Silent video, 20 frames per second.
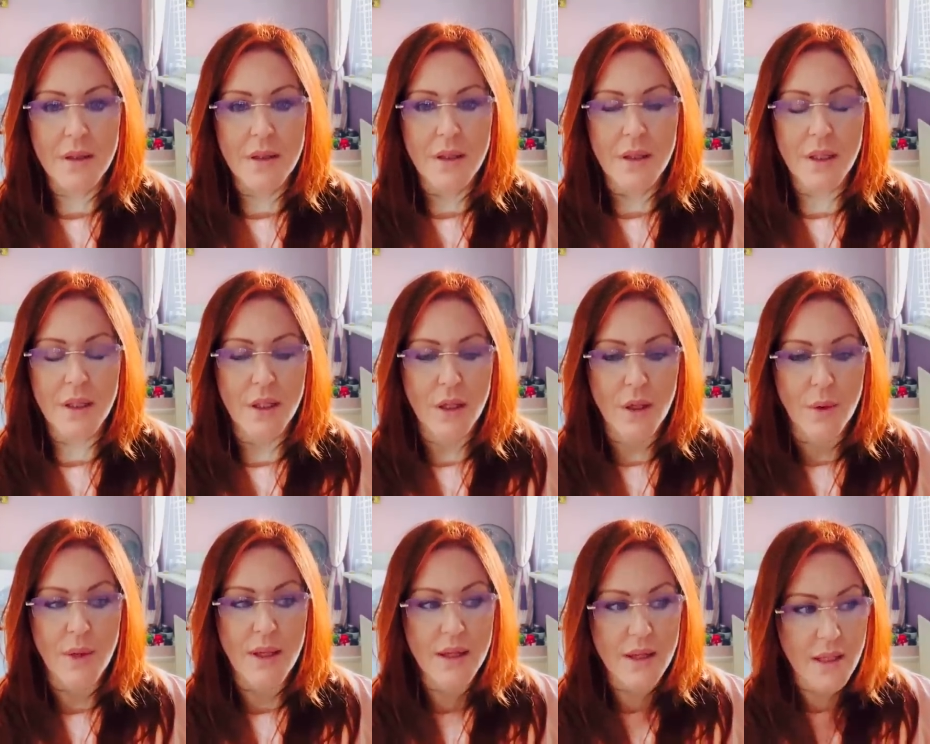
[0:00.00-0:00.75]
You
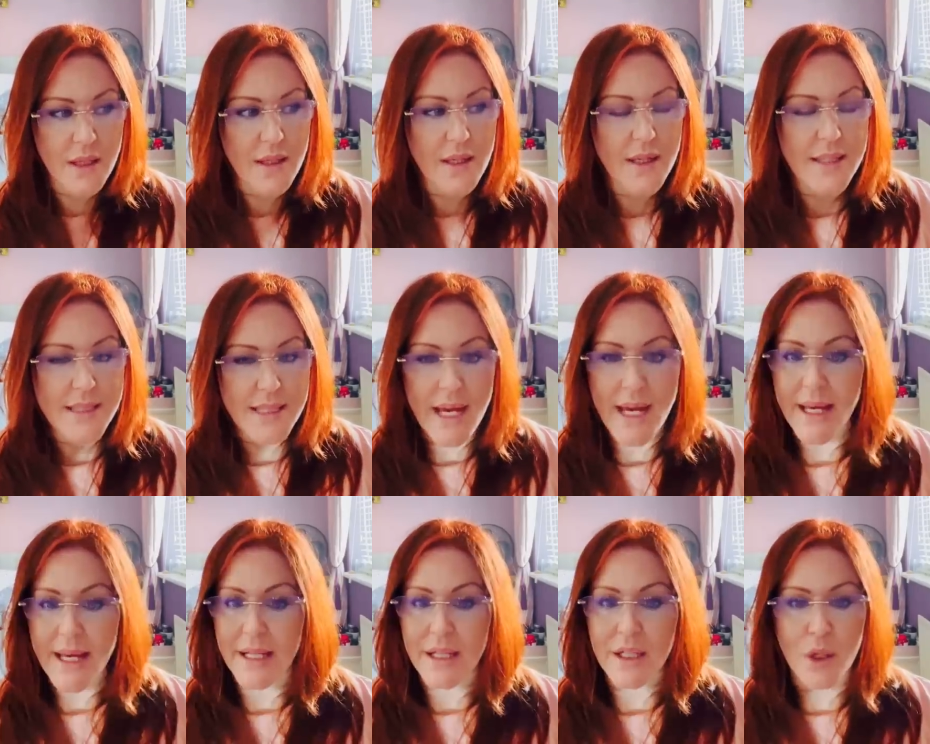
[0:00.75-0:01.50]
know, and like I
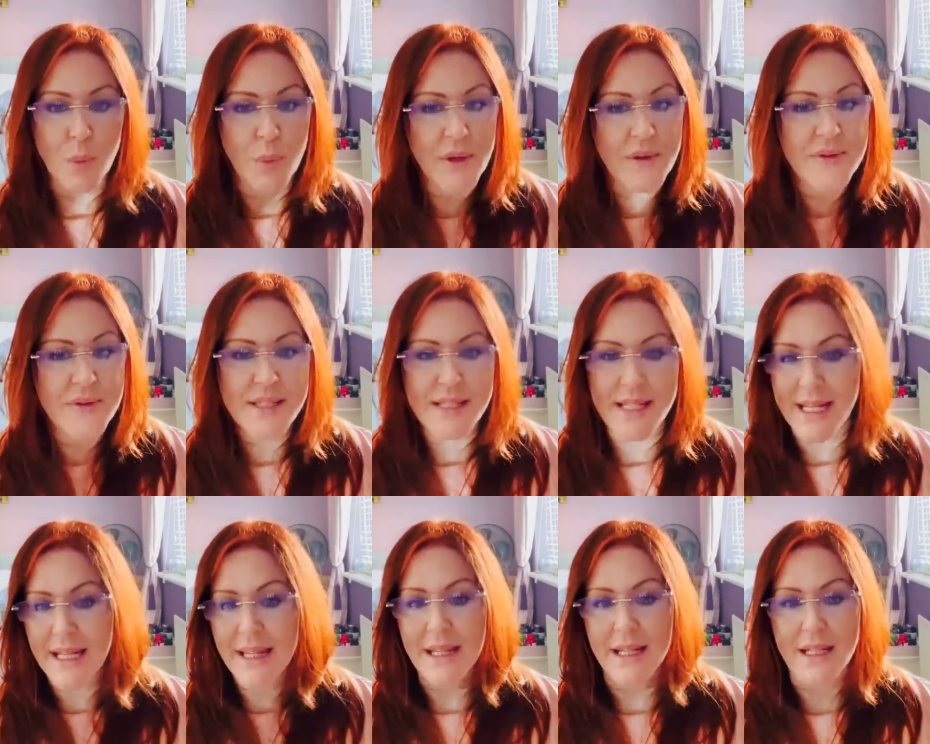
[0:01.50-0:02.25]
say, you know, we've
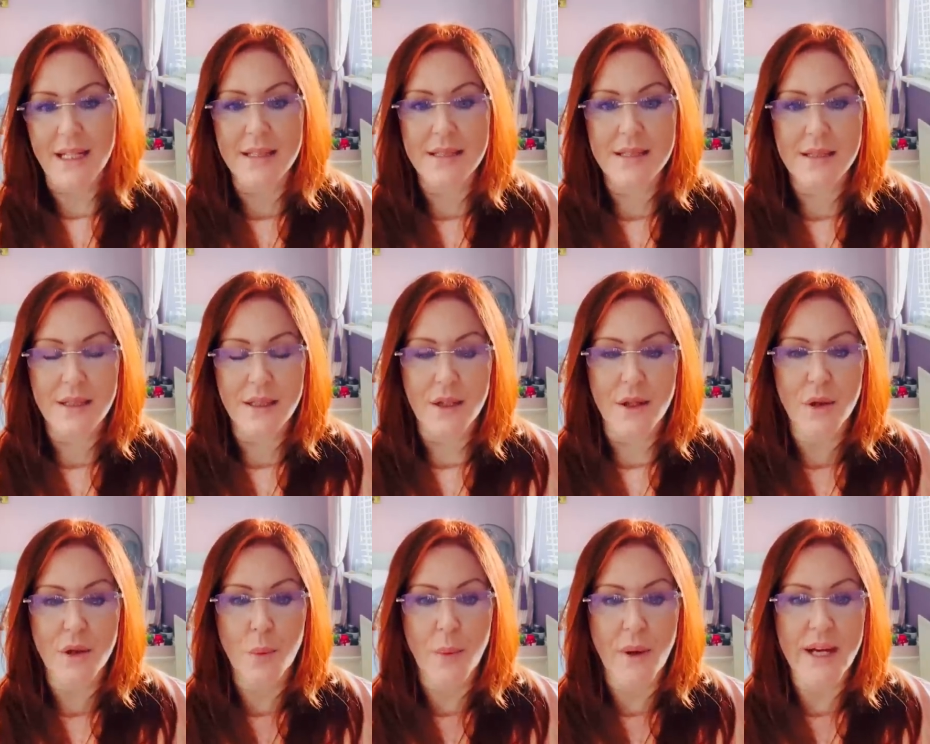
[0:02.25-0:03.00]
seen this, you
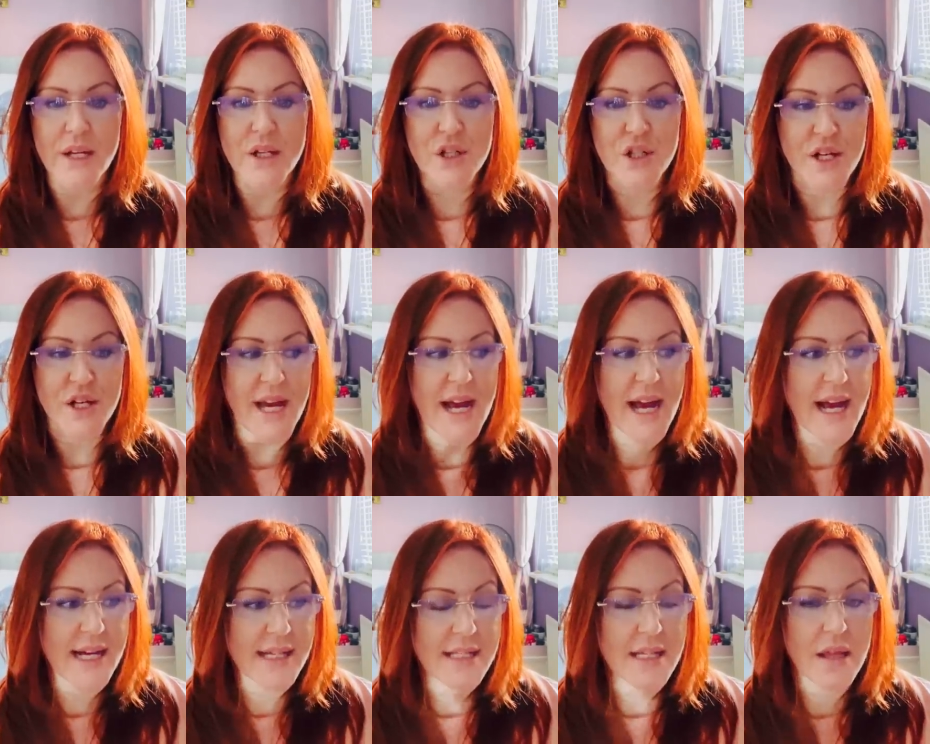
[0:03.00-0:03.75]
know, the way she
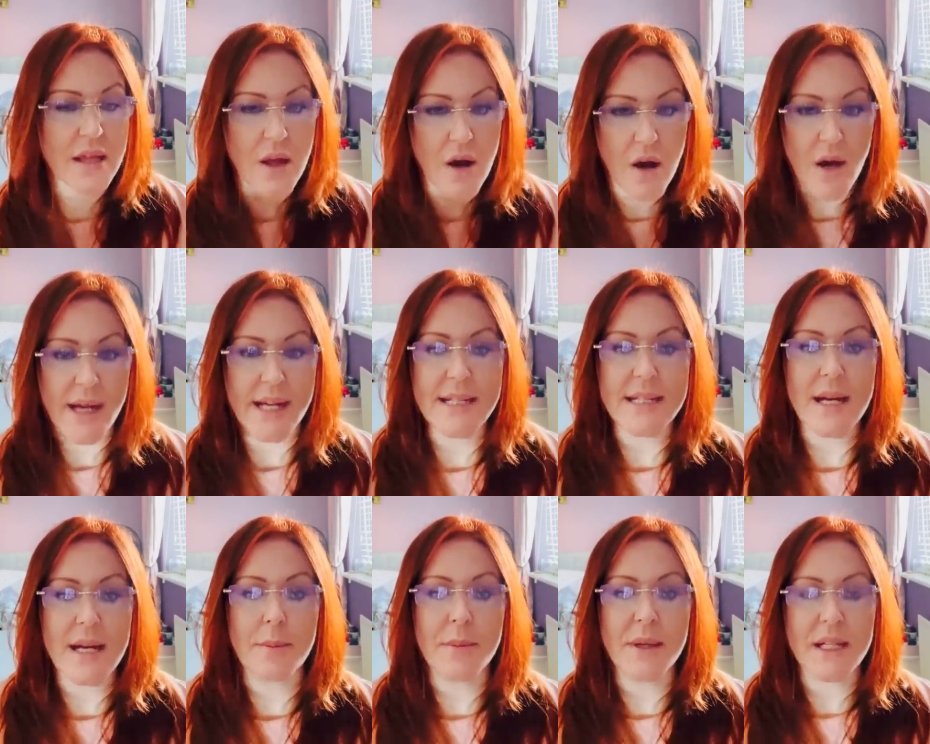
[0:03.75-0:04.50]
has
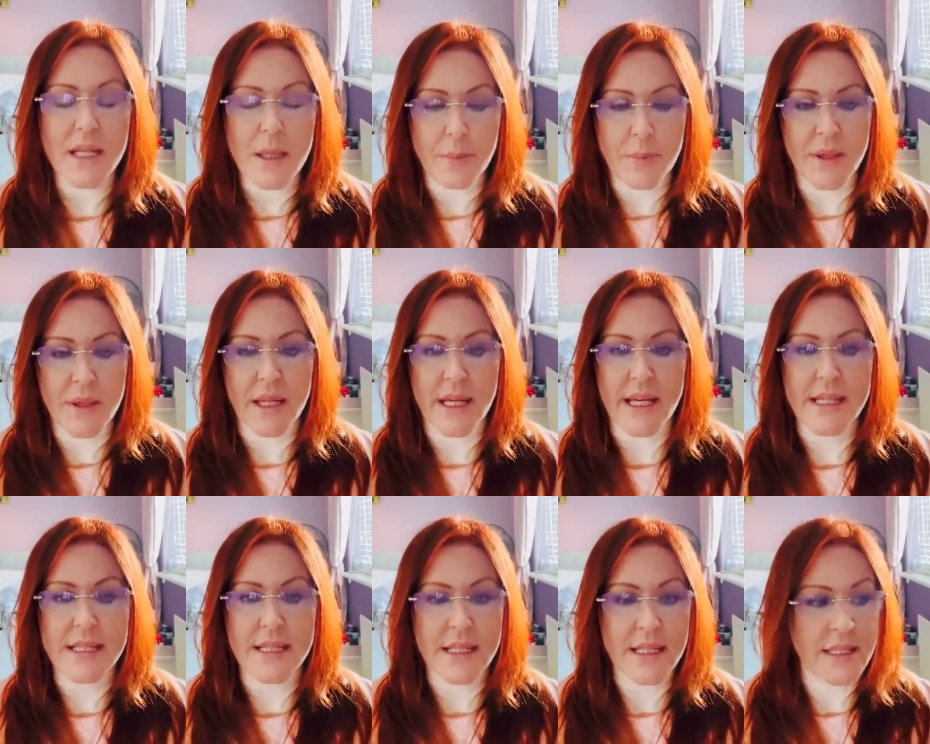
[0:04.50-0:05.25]
lied and
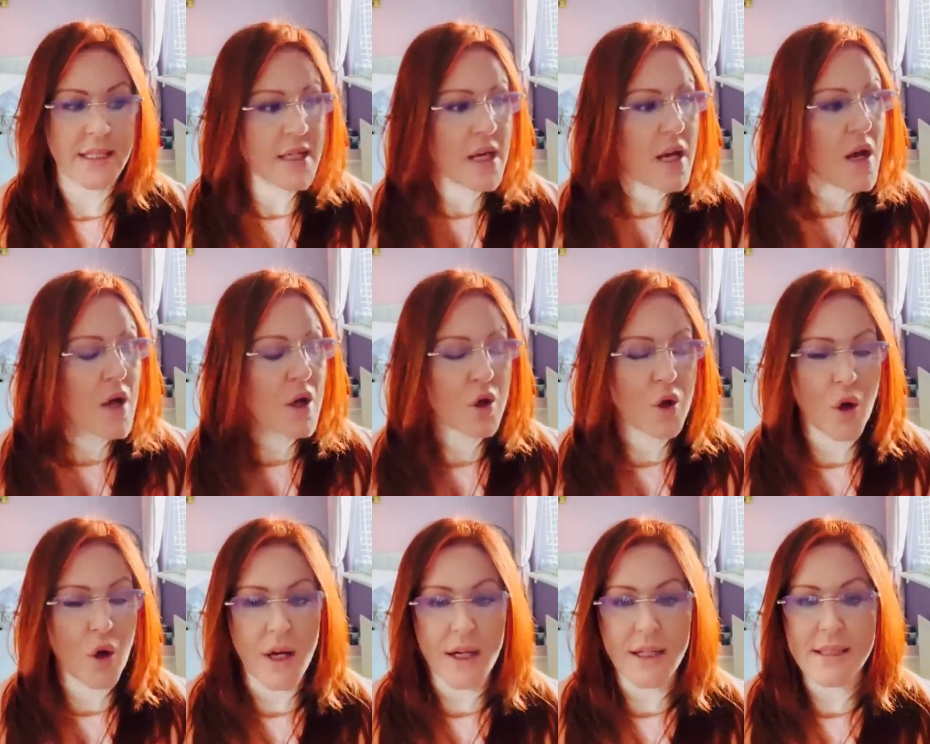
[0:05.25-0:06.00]
manipulated,
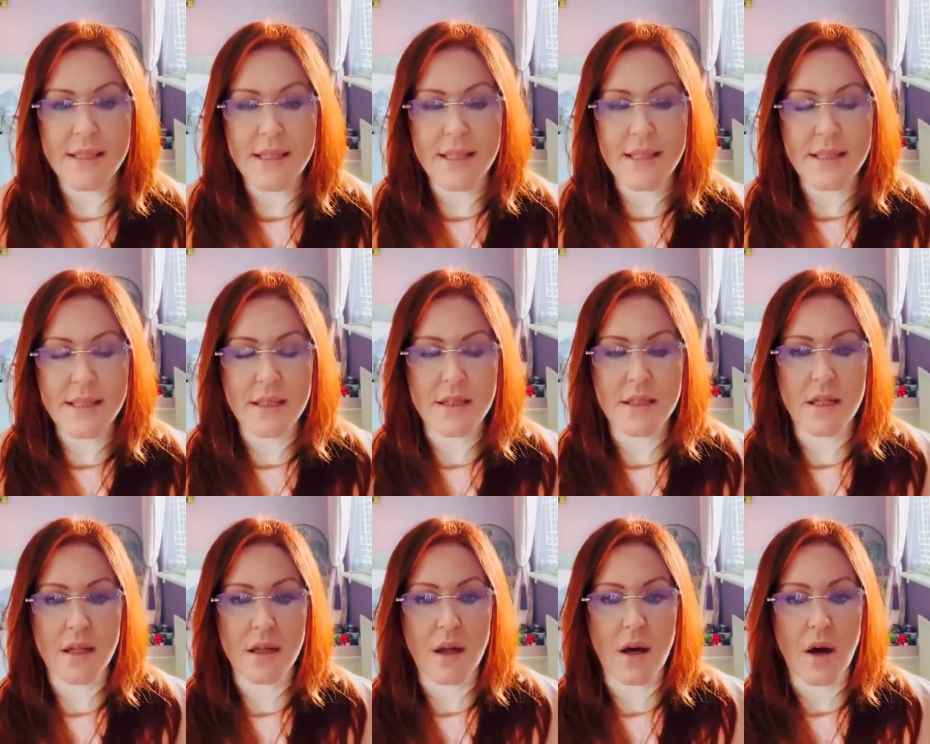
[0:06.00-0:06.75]
got her sister
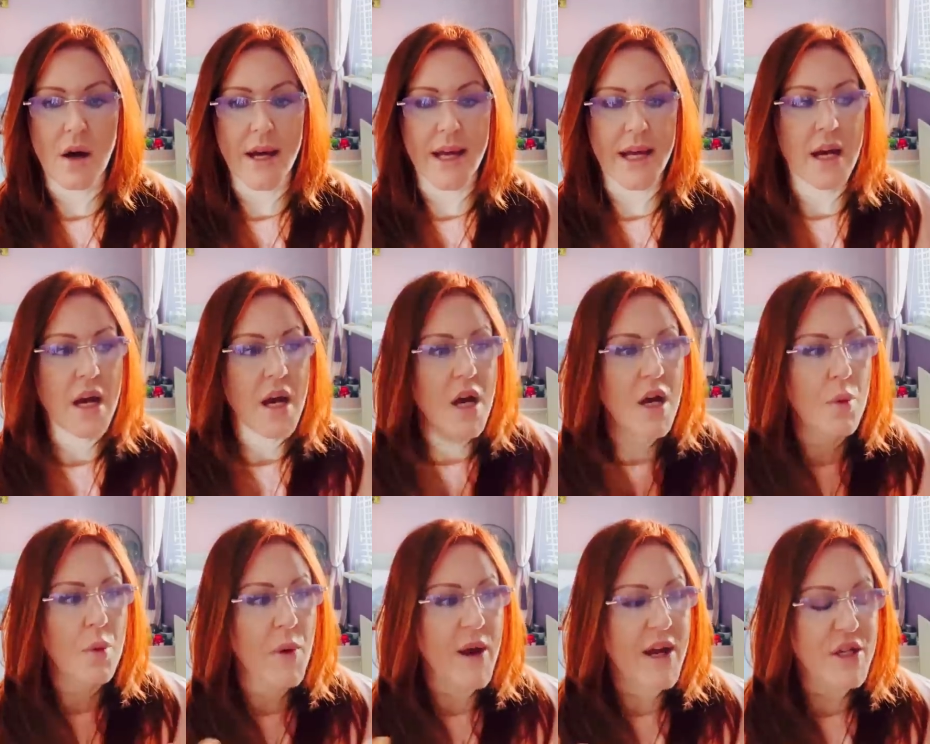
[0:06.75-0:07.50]
to lie,
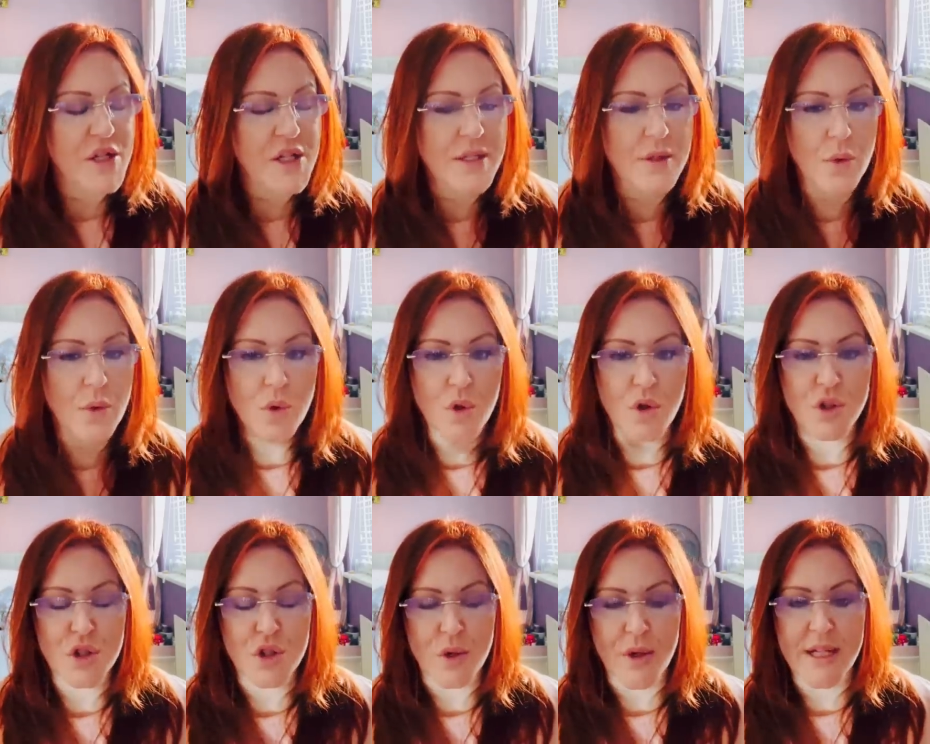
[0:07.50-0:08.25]
where she's
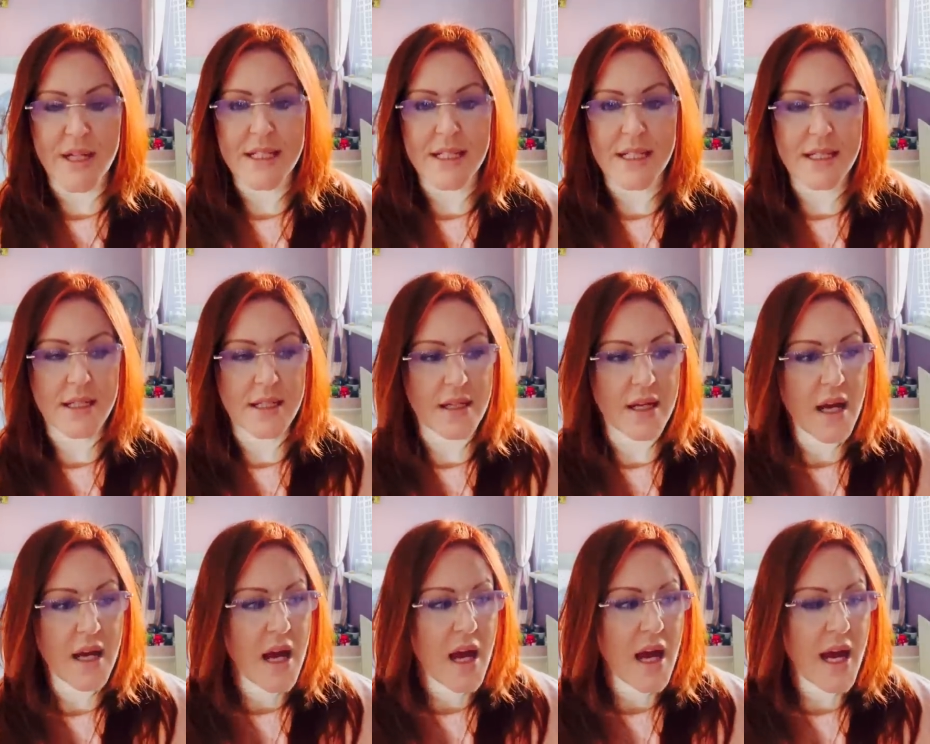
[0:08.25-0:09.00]
orchestrated
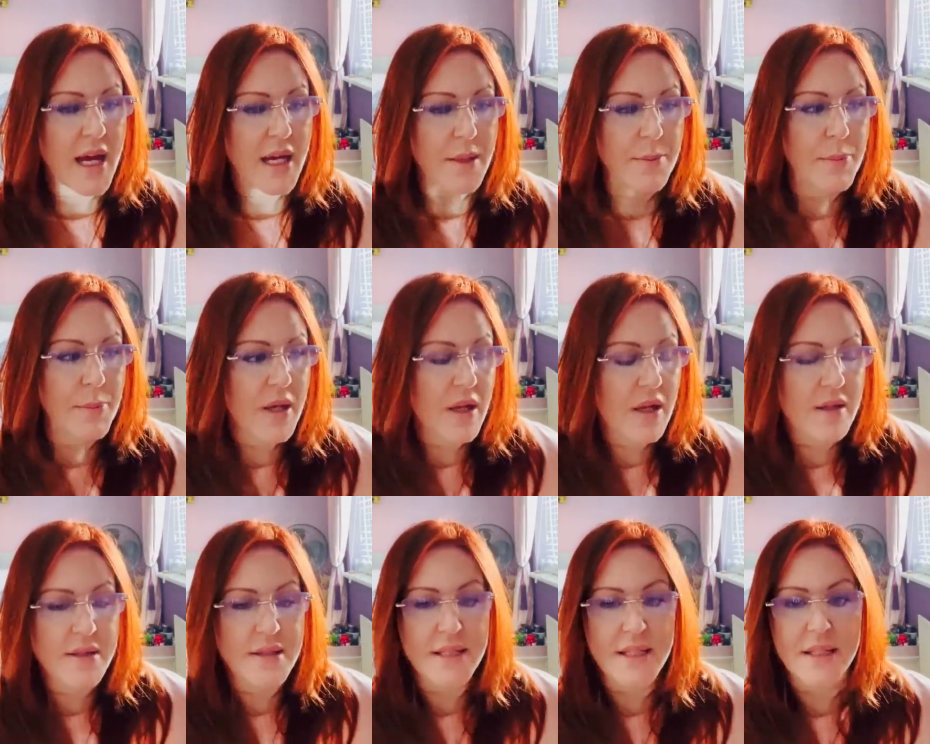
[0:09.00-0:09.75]
and, and
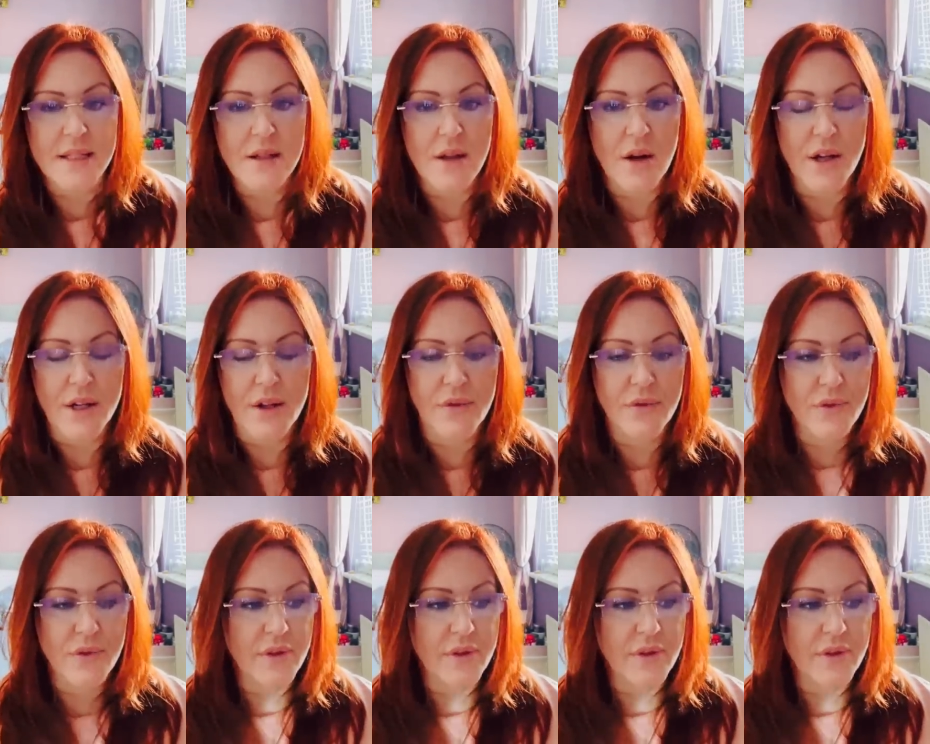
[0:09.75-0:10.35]
planted kind of